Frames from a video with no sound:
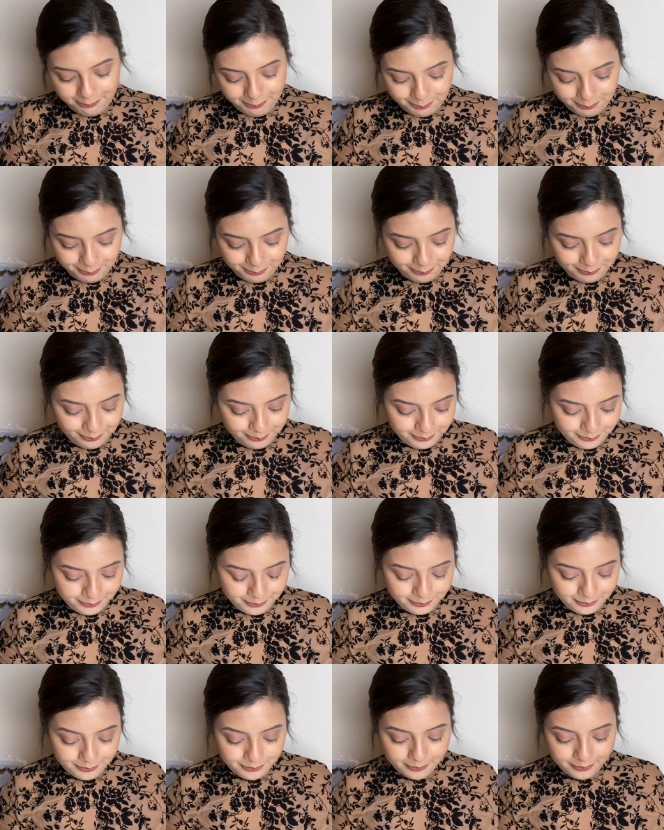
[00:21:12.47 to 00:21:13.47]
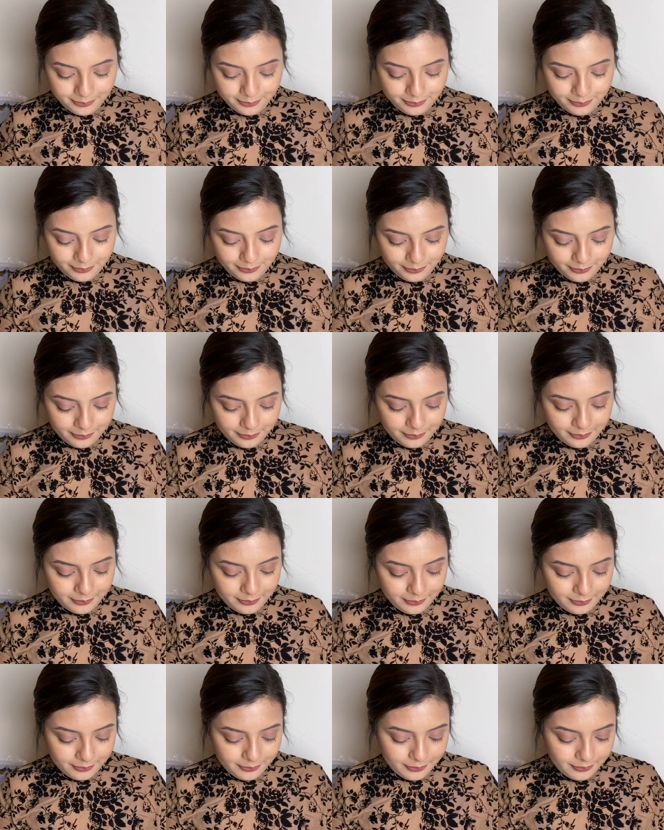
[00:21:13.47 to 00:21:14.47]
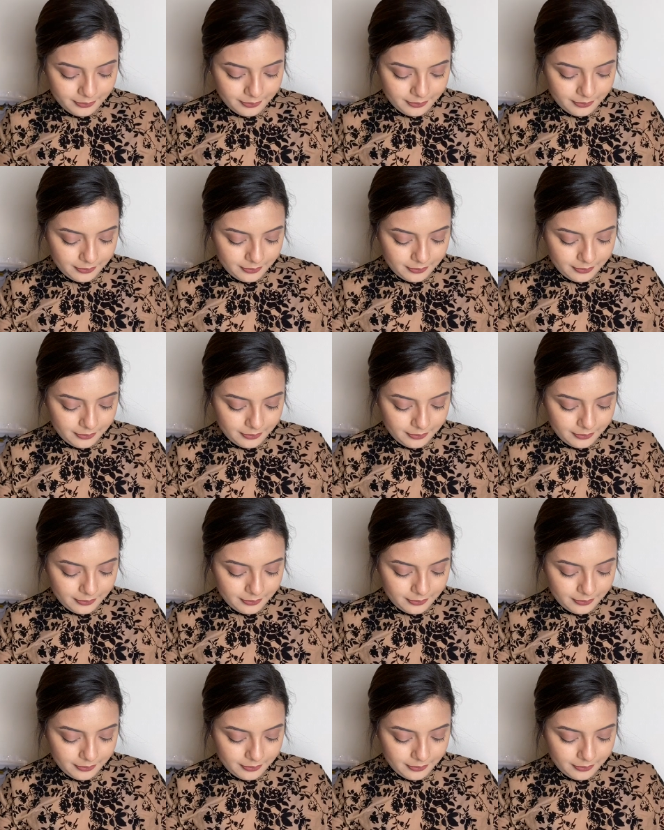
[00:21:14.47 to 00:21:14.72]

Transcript: [no speech]